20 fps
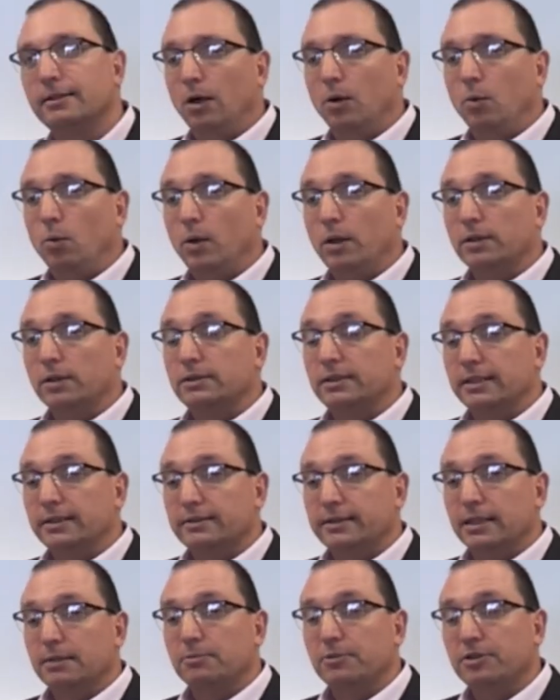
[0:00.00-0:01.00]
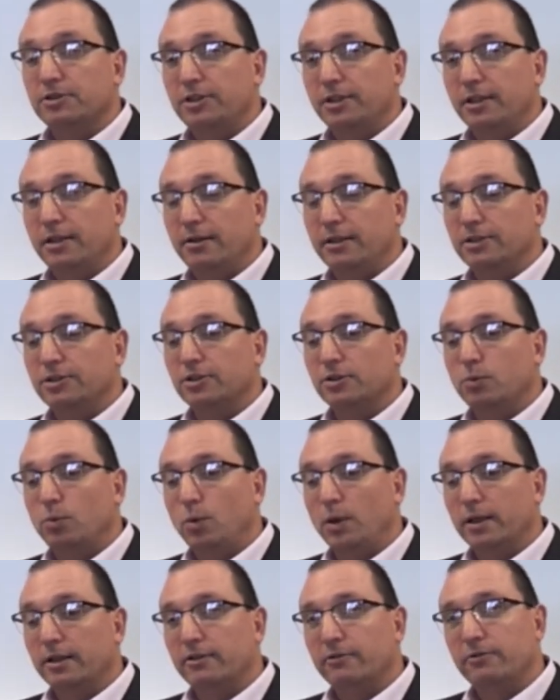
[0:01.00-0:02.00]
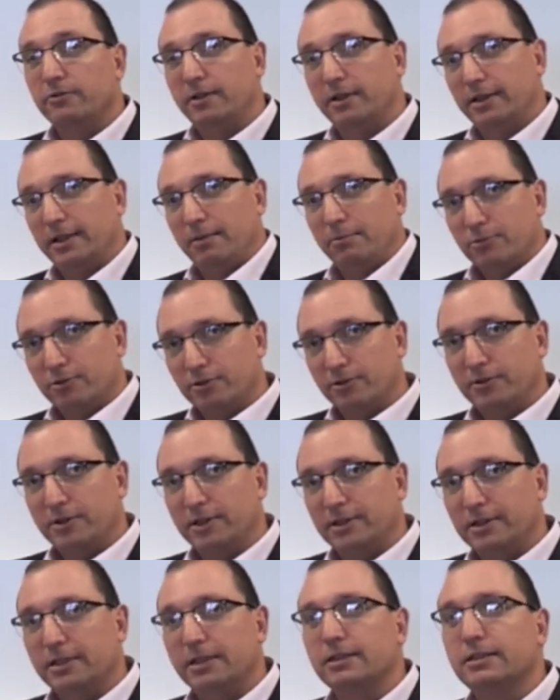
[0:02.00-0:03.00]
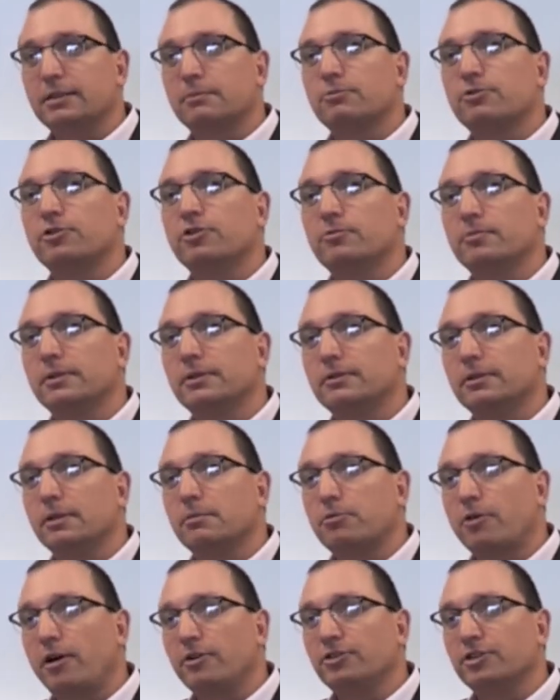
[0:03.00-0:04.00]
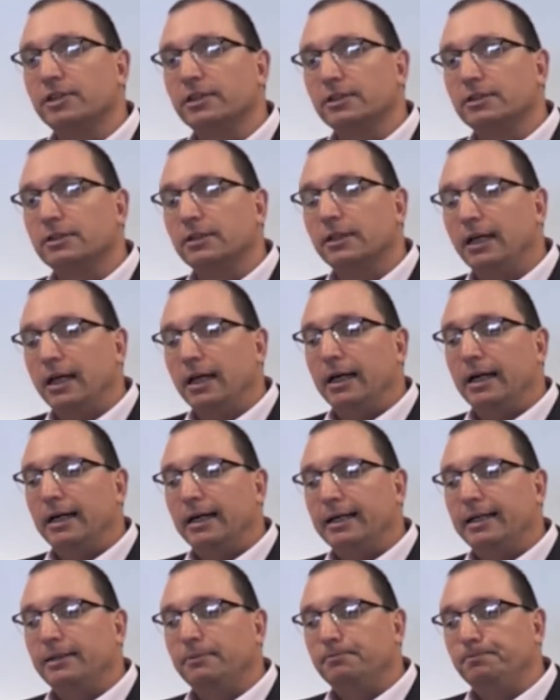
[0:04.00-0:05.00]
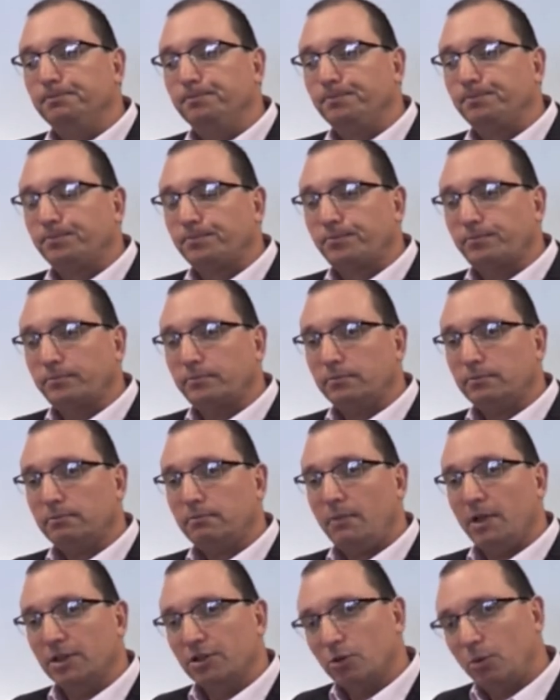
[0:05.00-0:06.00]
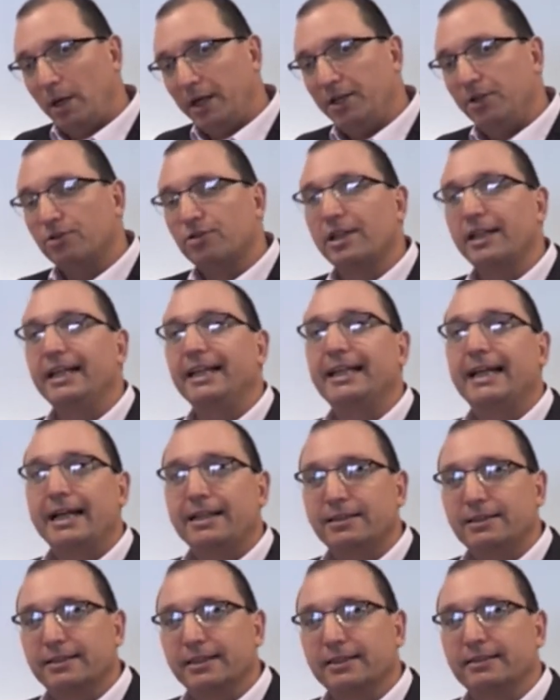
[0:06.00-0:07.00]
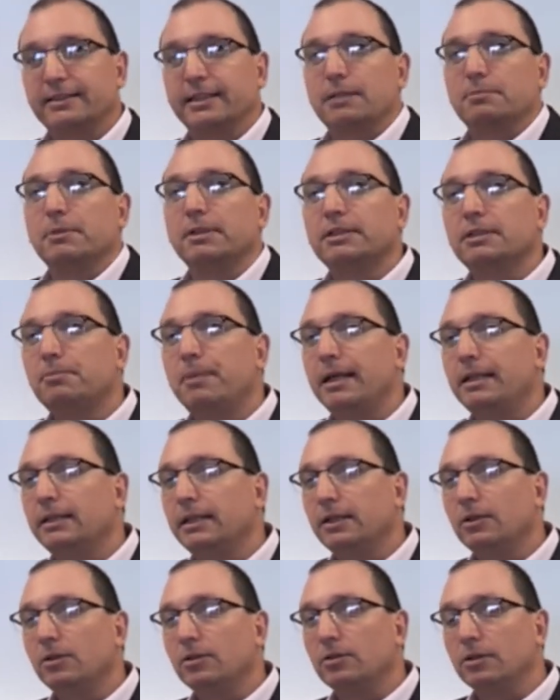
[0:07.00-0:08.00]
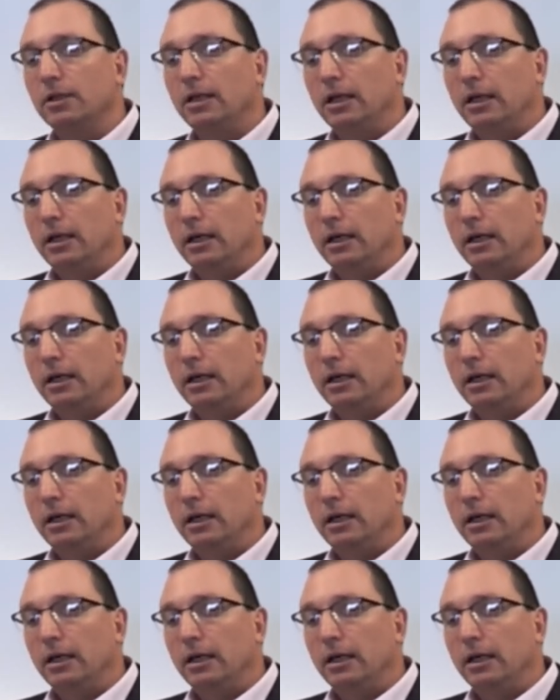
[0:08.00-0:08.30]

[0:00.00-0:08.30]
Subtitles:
Well, Six Sigma, as you know, is just one of a number of continuous improvement approaches. So I use Lean and Six Sigma depending on